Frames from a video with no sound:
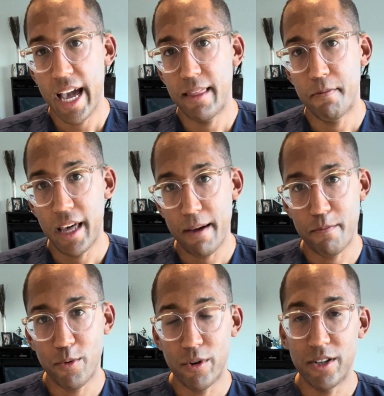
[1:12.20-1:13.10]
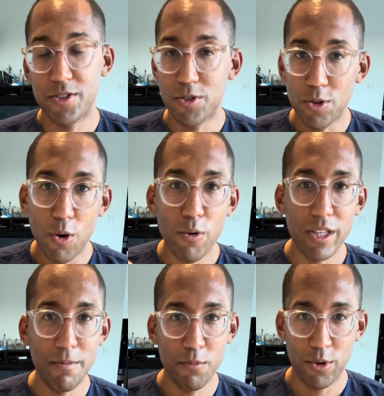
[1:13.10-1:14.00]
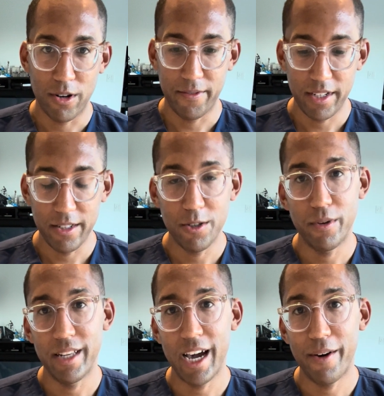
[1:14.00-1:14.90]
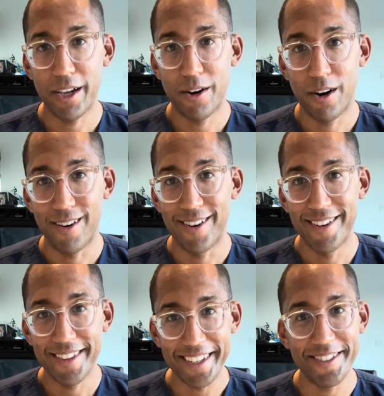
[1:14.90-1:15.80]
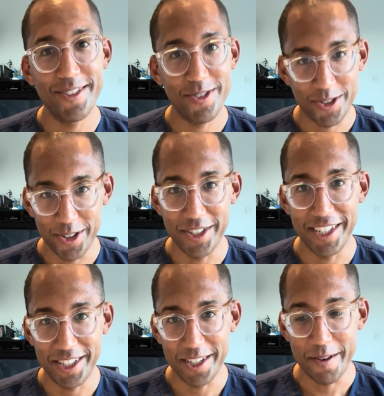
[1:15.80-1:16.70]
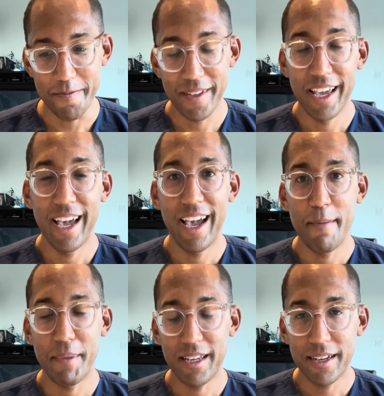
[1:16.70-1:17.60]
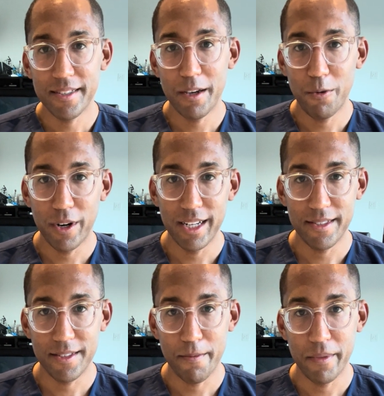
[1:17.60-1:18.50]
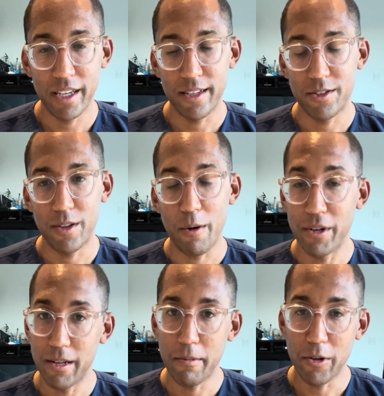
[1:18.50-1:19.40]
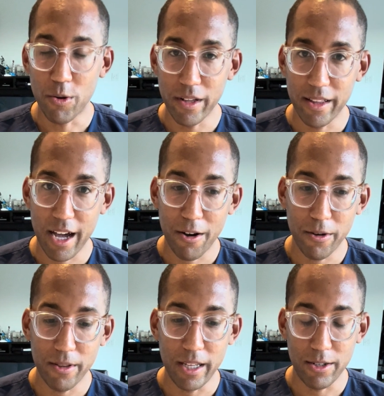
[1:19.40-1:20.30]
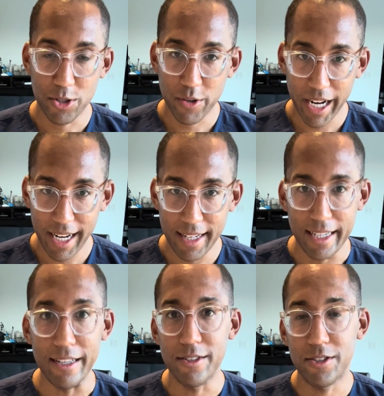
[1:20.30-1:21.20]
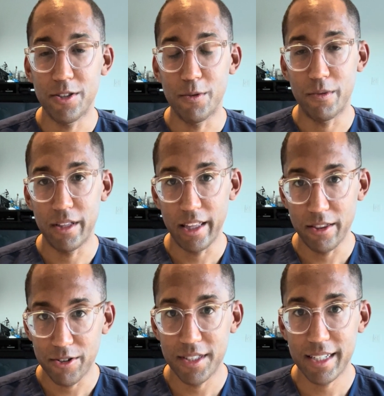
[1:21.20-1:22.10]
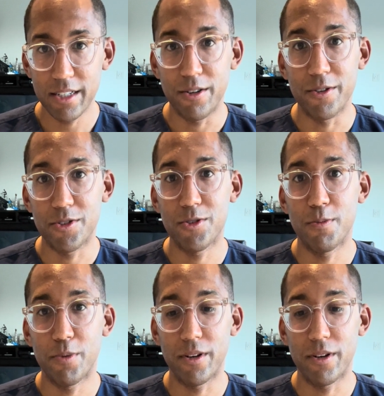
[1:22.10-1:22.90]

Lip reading: That board slowly morphed into what now I call the Surgery Gym, because I wanted something that would allow the trainee and their skills to